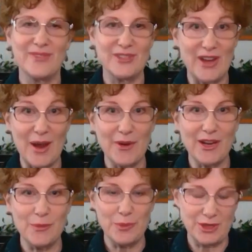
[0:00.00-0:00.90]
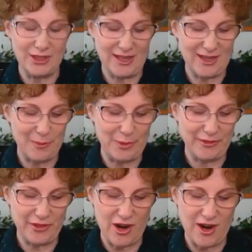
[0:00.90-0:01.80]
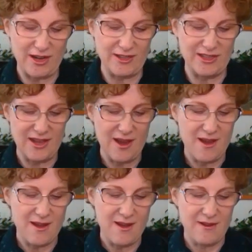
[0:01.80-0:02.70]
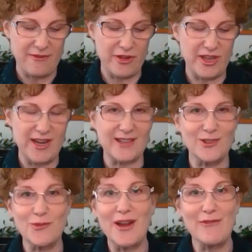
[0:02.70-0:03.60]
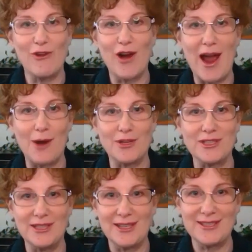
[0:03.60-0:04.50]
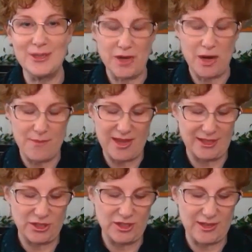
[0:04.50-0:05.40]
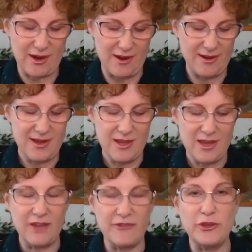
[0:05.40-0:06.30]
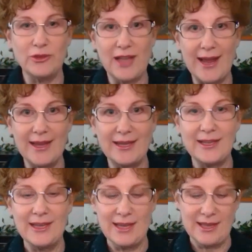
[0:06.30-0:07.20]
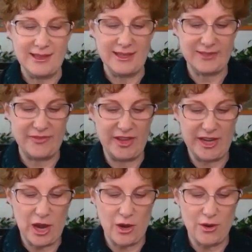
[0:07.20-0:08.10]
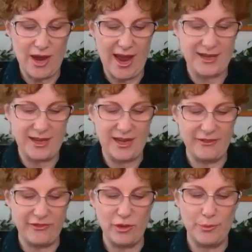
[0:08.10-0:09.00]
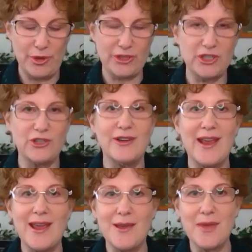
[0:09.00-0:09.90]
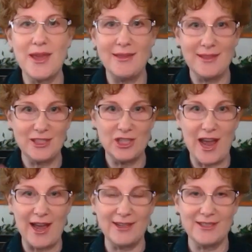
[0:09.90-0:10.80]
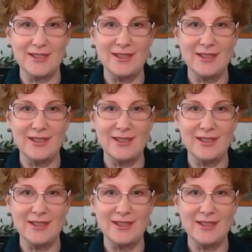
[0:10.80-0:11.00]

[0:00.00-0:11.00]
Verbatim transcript: so now we're going to pull a couple of cards for the next 24 hours, and let's see what our messages are. If you like this video and if you put your name in the chat,